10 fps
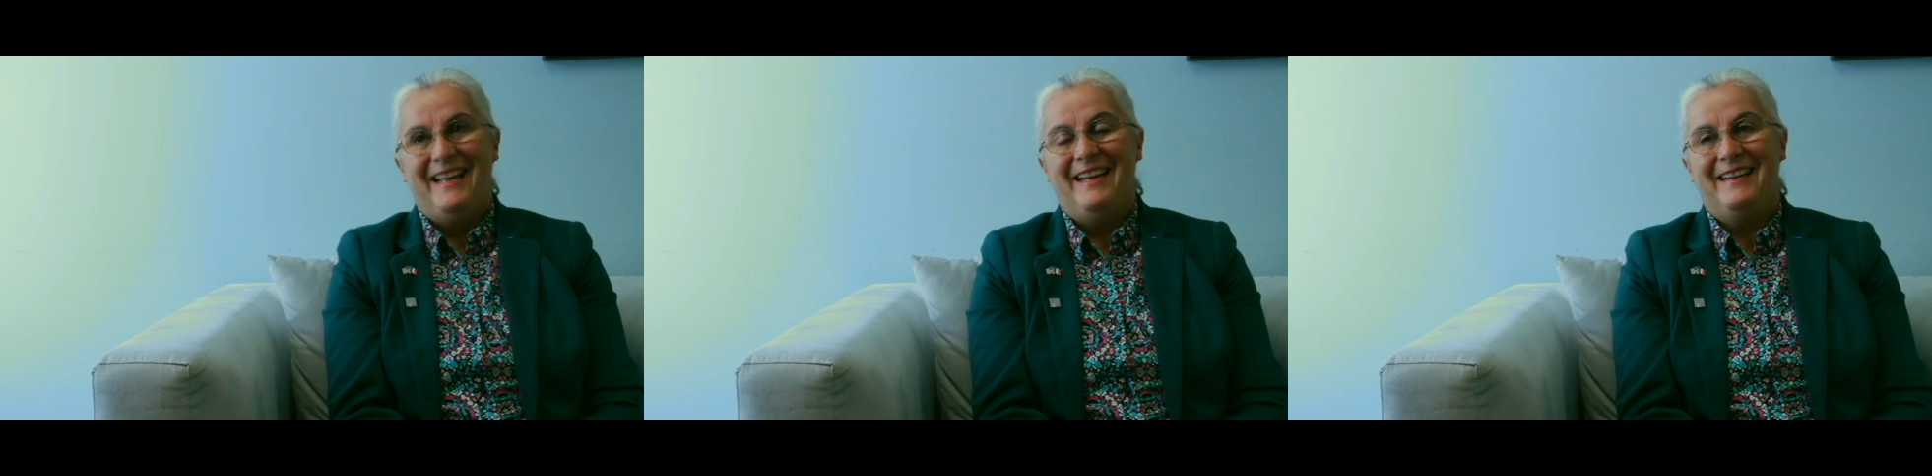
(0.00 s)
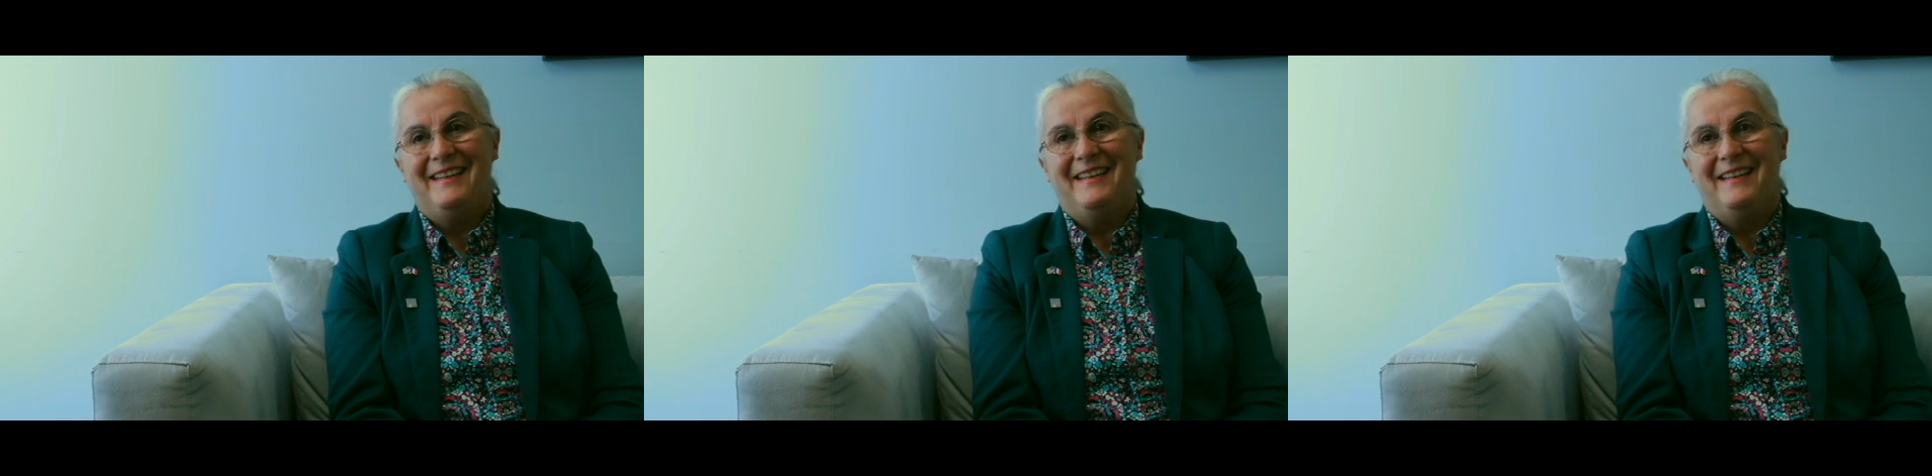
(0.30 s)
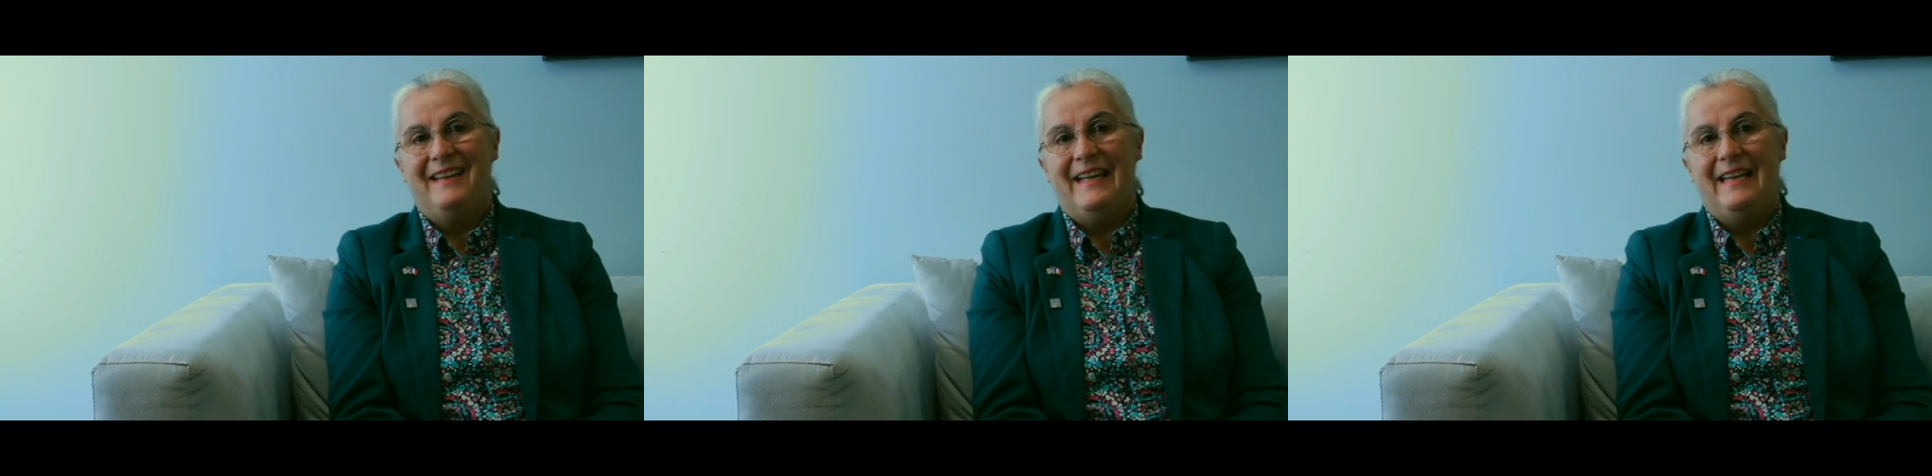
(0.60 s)

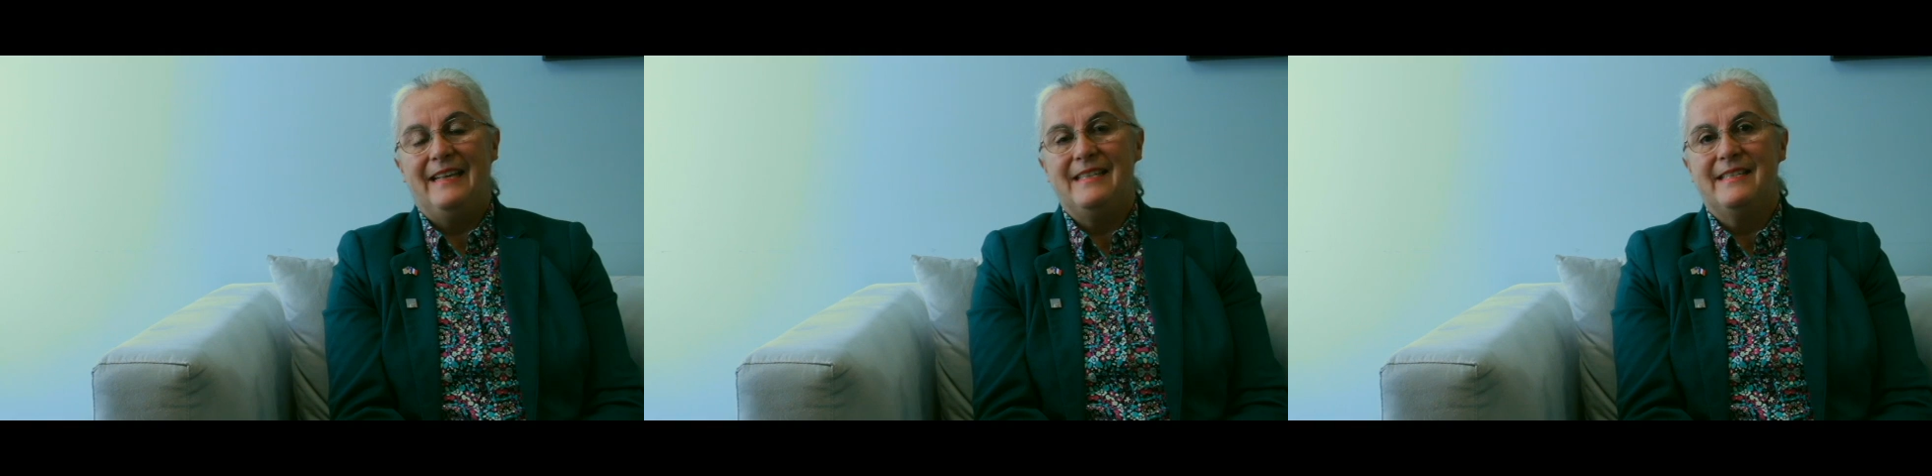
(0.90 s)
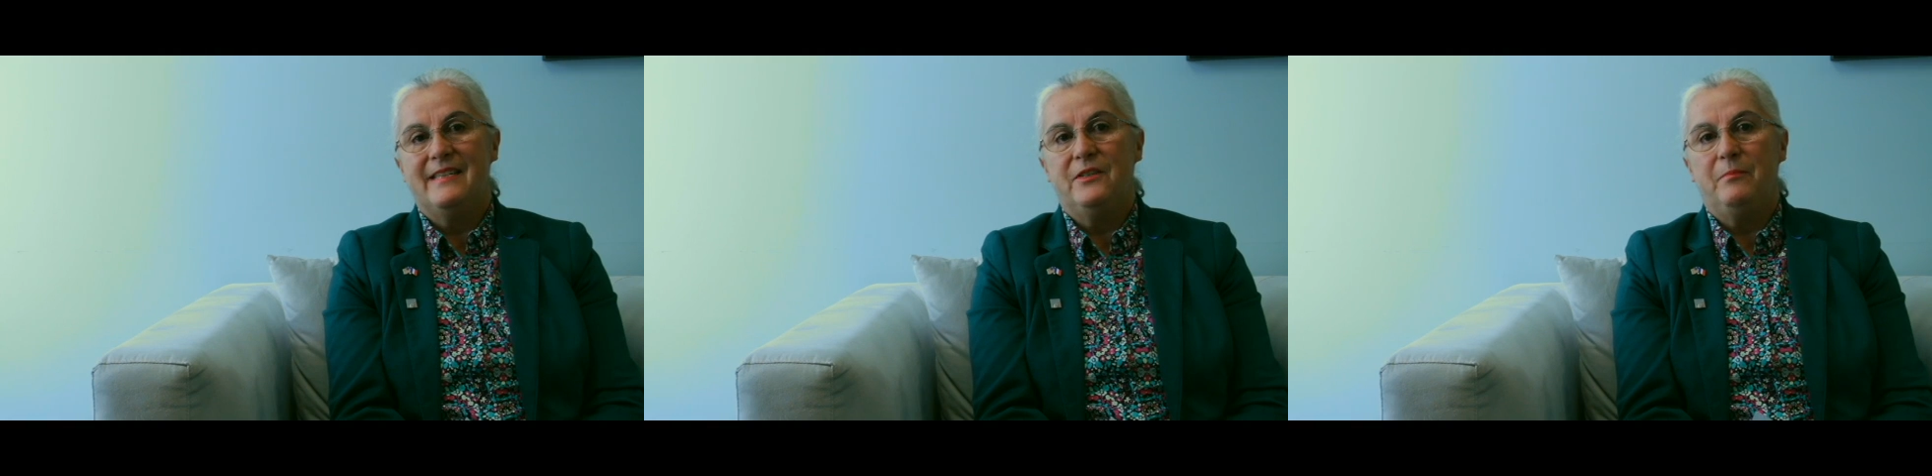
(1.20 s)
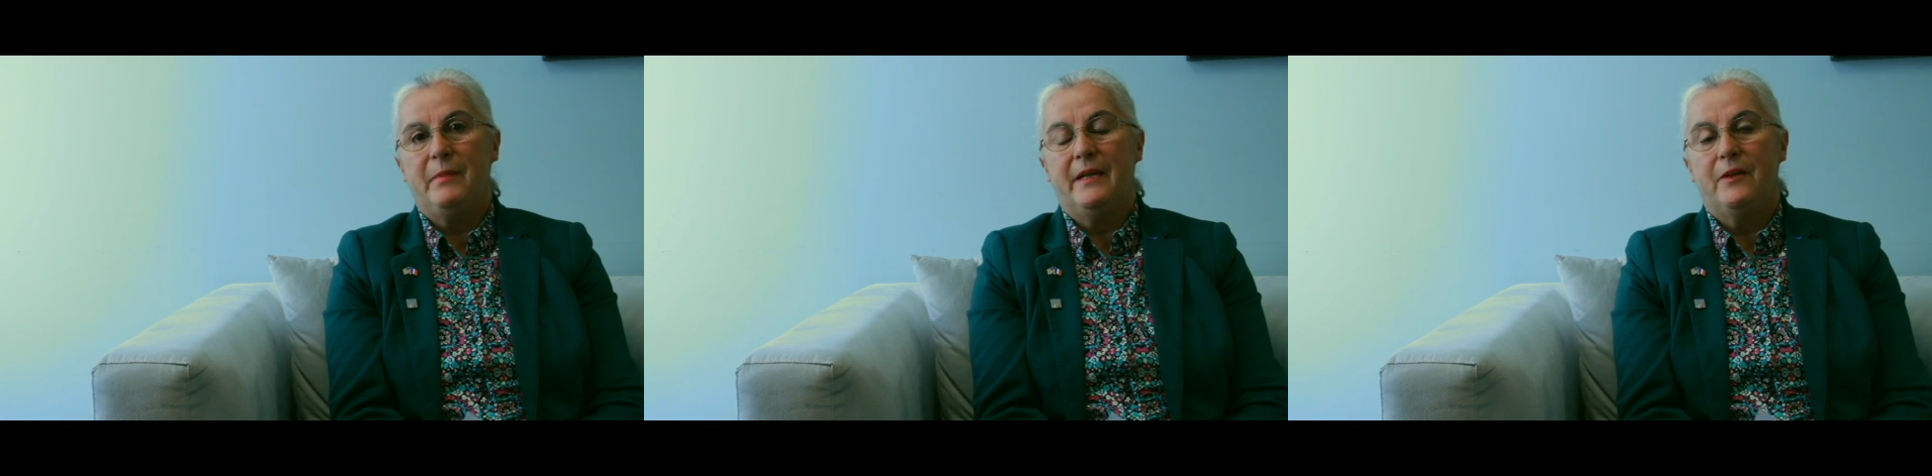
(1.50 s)
and I started
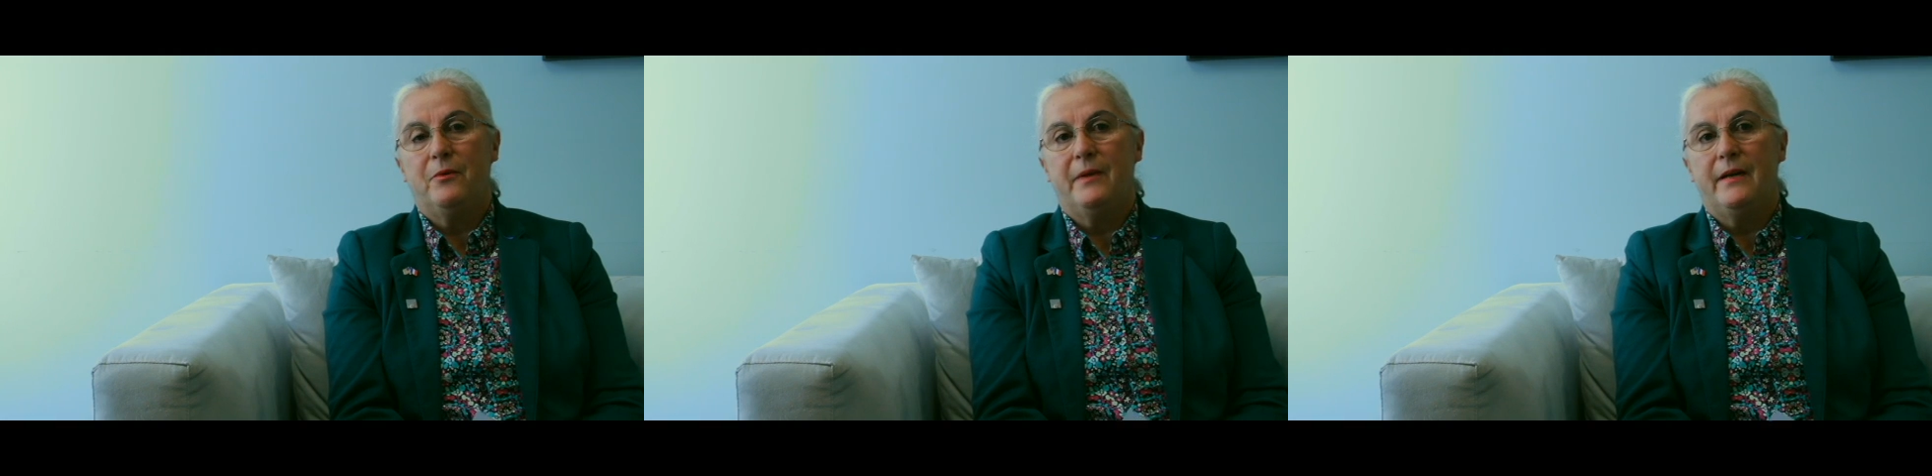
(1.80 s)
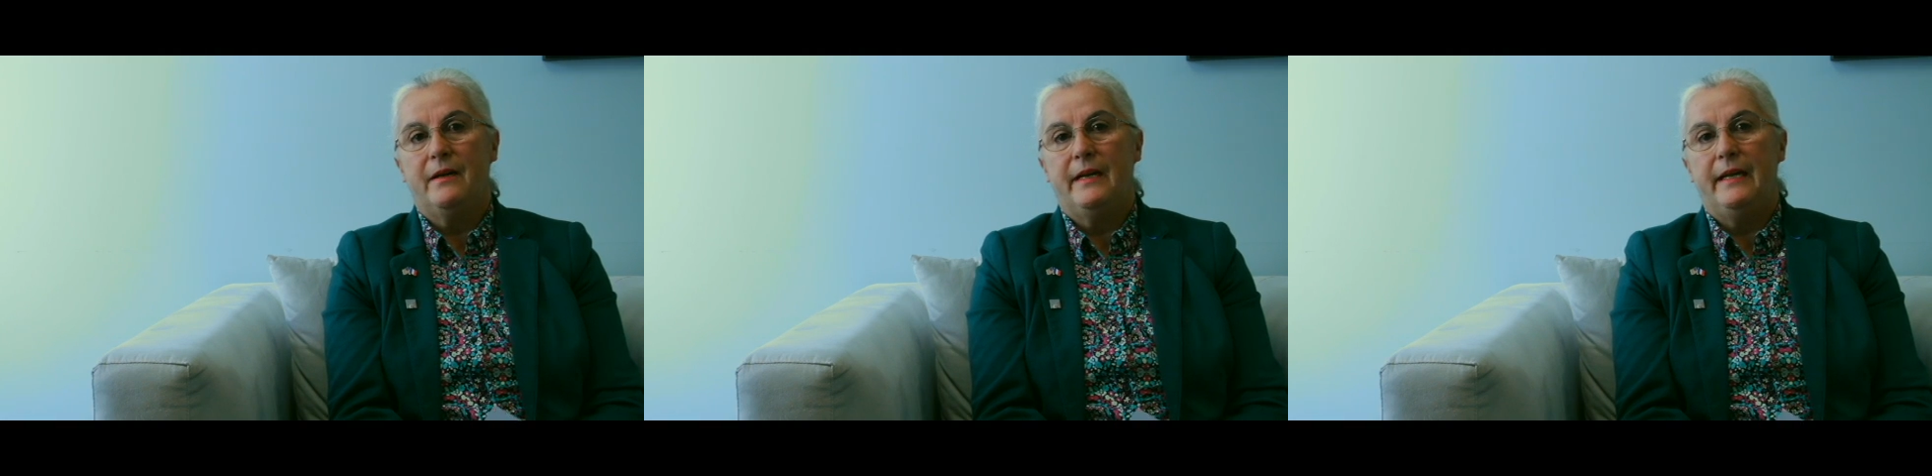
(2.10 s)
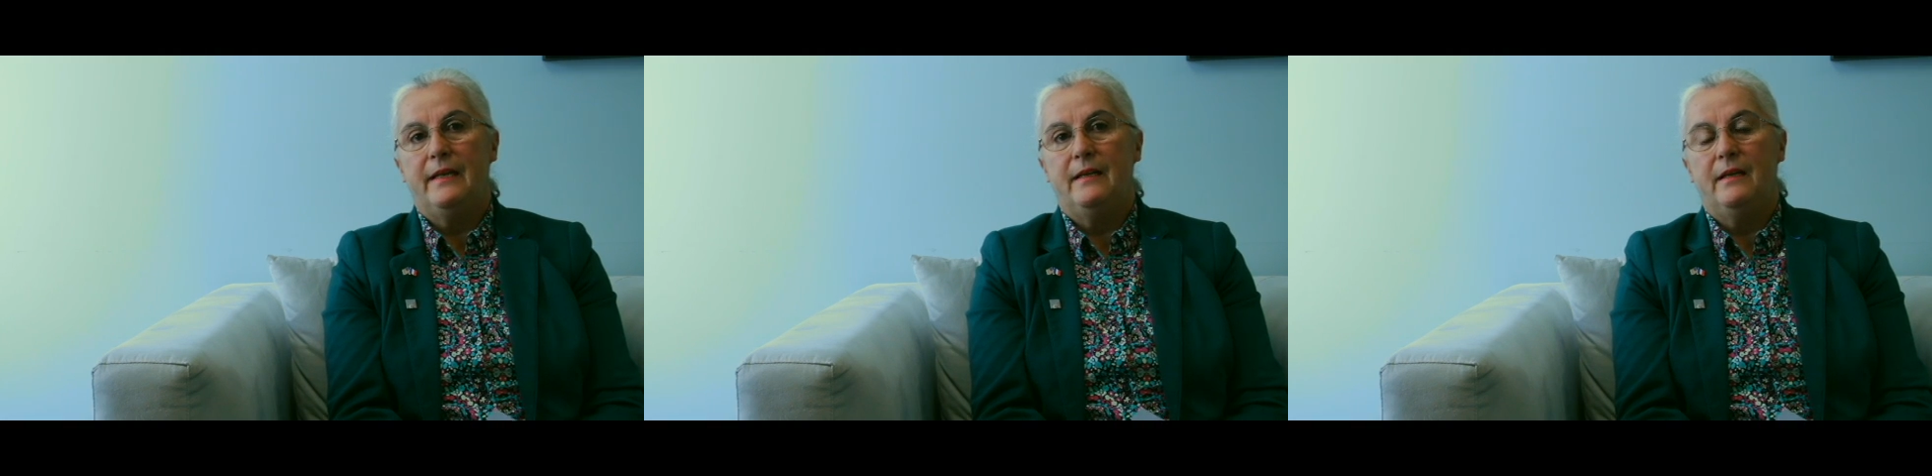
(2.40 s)
my career
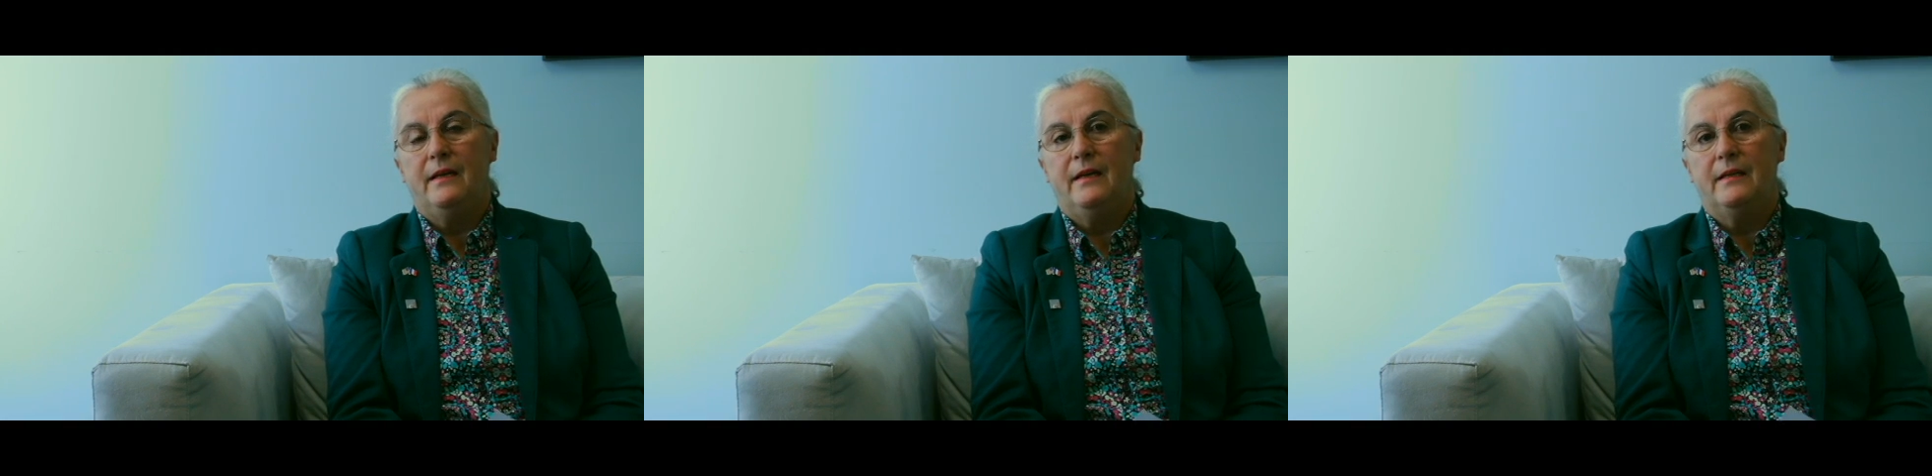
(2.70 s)
in